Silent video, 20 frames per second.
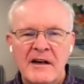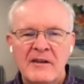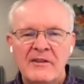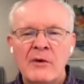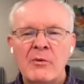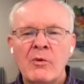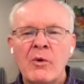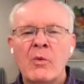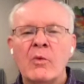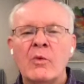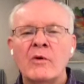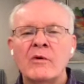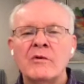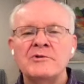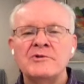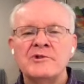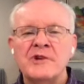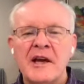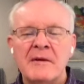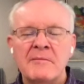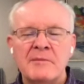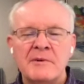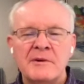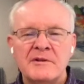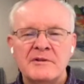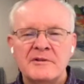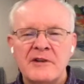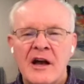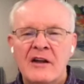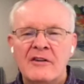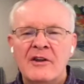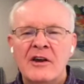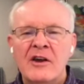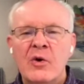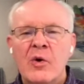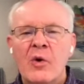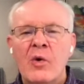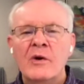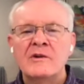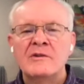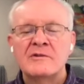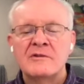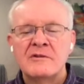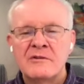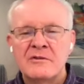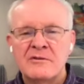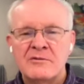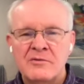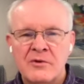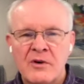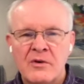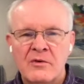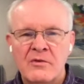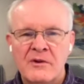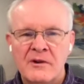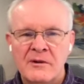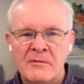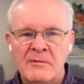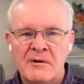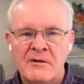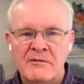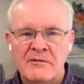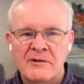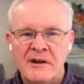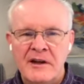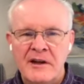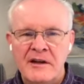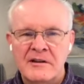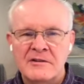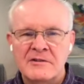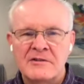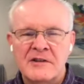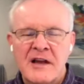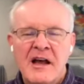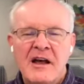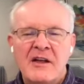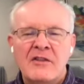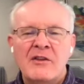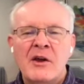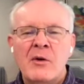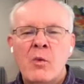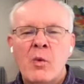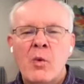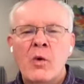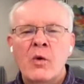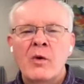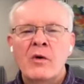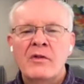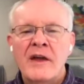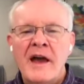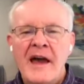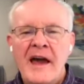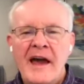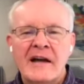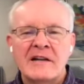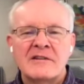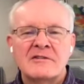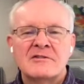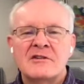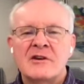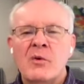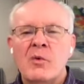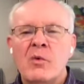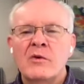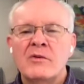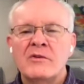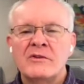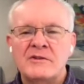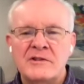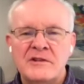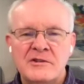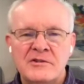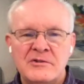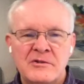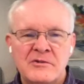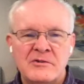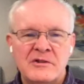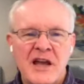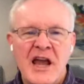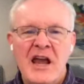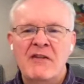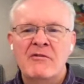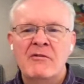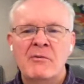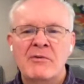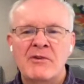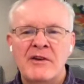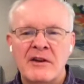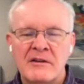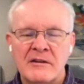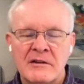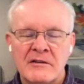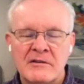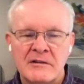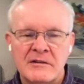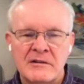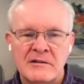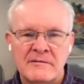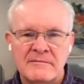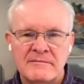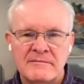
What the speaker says: They were world champions. They had hoisted the trophy above their heads. They wore the hats. They wore the T-shirts. Everything looked good.